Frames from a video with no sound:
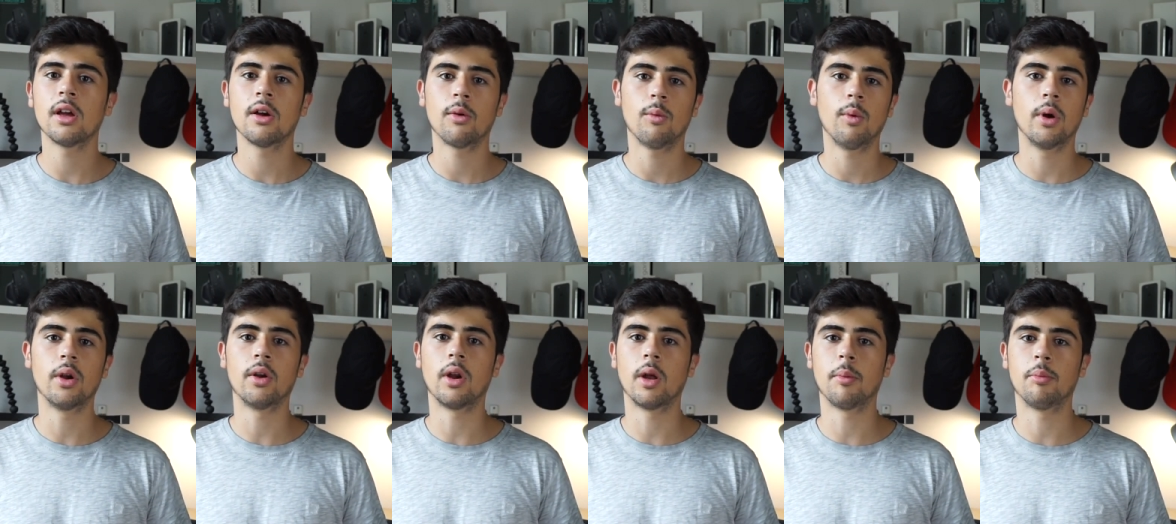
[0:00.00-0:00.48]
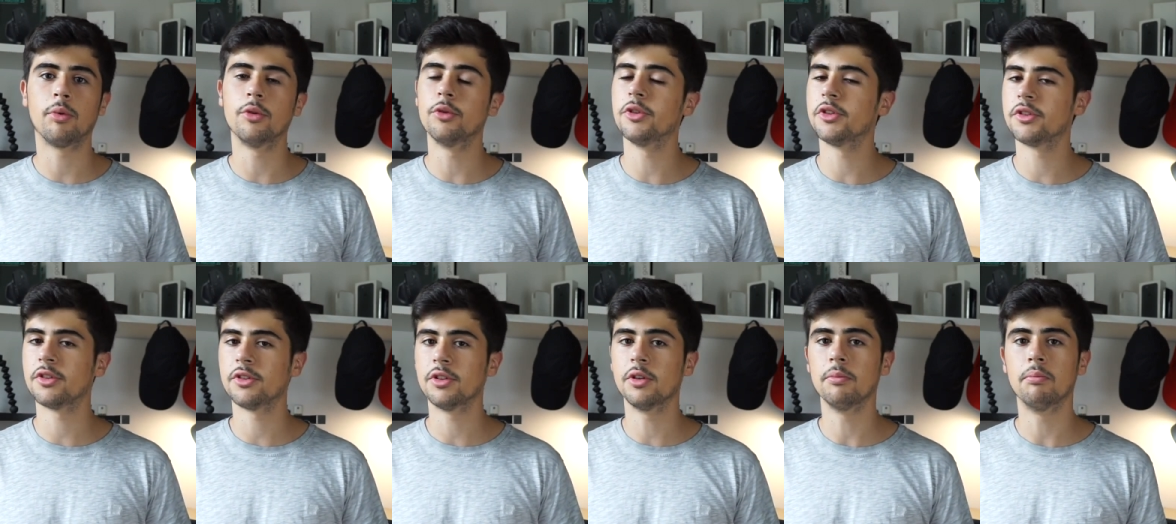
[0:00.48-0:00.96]
where I
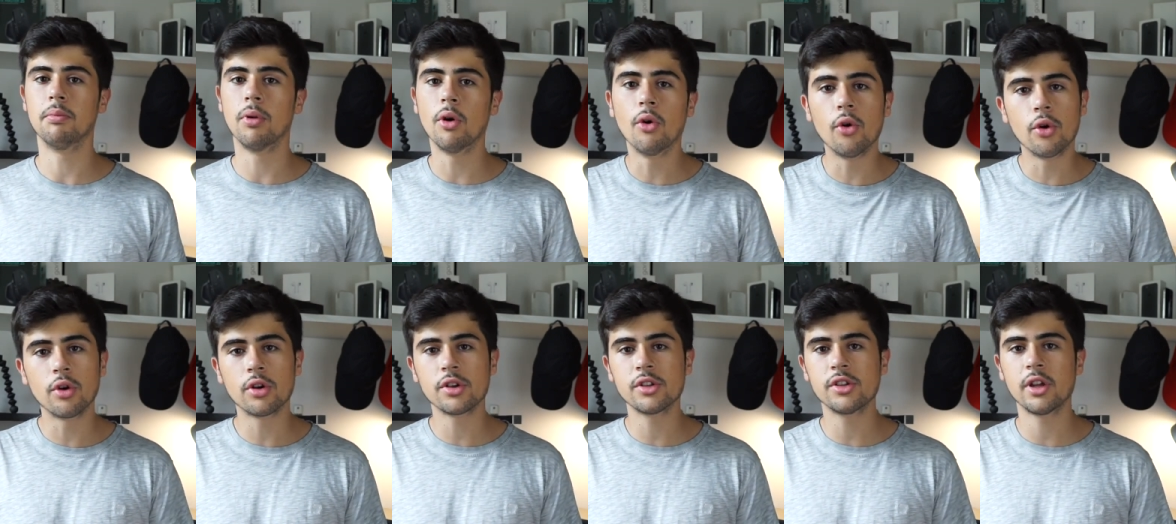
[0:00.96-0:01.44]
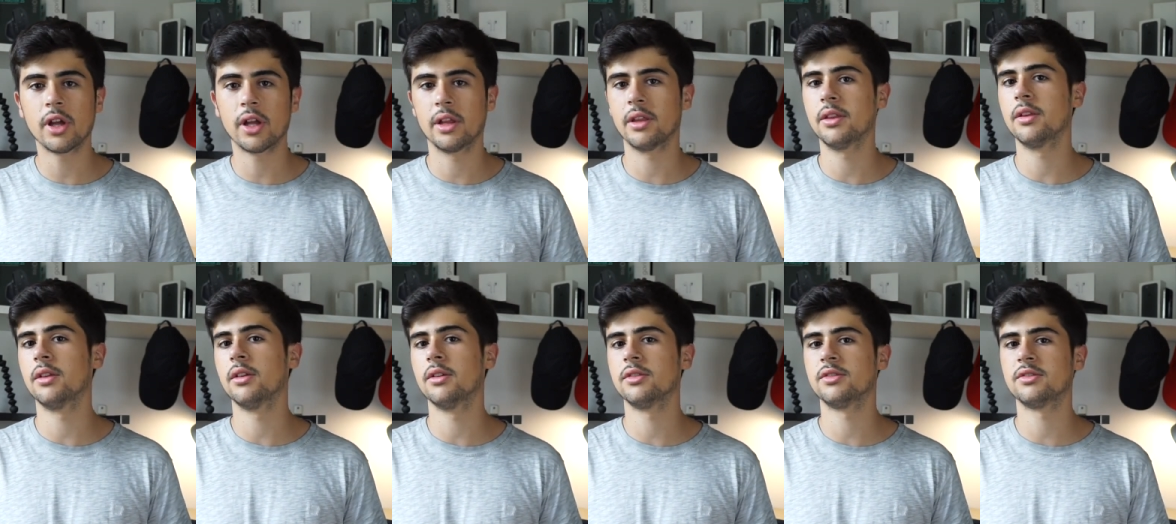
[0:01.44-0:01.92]
put the board
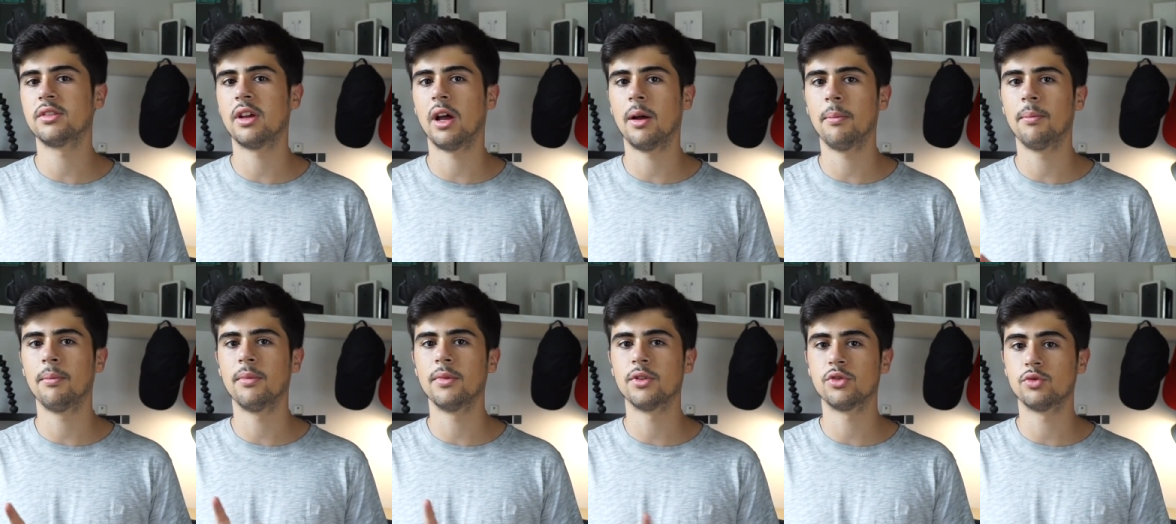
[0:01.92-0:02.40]
and some